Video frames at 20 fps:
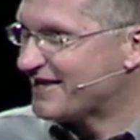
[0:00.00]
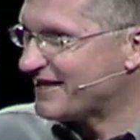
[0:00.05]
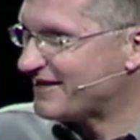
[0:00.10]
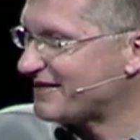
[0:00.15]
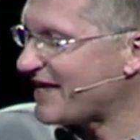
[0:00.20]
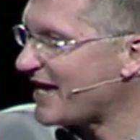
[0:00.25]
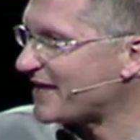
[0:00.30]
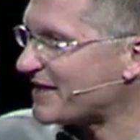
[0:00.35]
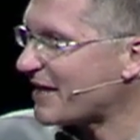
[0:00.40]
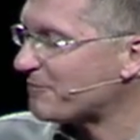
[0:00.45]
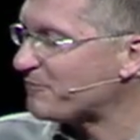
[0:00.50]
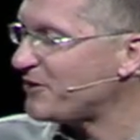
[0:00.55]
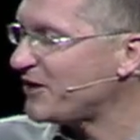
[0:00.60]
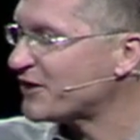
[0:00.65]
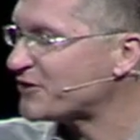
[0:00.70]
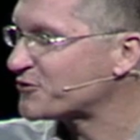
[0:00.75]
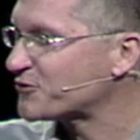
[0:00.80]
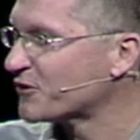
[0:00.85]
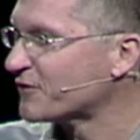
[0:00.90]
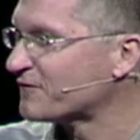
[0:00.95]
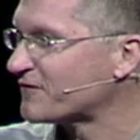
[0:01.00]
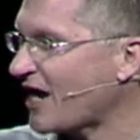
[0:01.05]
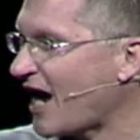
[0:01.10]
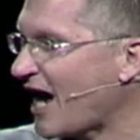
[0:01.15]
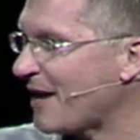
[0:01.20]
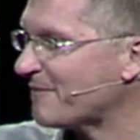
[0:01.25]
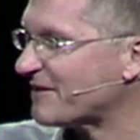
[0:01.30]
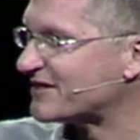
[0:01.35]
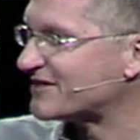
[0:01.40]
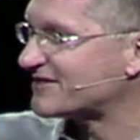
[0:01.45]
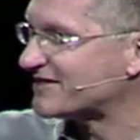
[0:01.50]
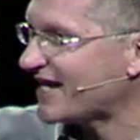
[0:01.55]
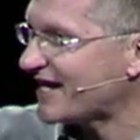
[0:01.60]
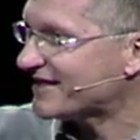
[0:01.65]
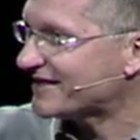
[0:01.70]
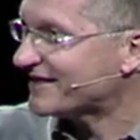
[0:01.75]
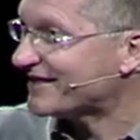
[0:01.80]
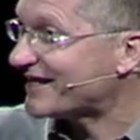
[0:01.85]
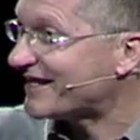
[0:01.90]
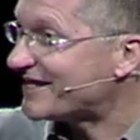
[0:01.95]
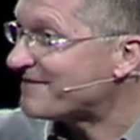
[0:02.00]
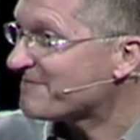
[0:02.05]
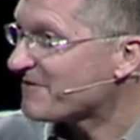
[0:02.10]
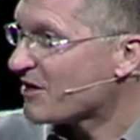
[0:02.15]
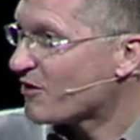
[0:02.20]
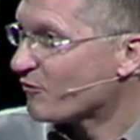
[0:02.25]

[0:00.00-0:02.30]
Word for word: That, that picture of Tommy suddenly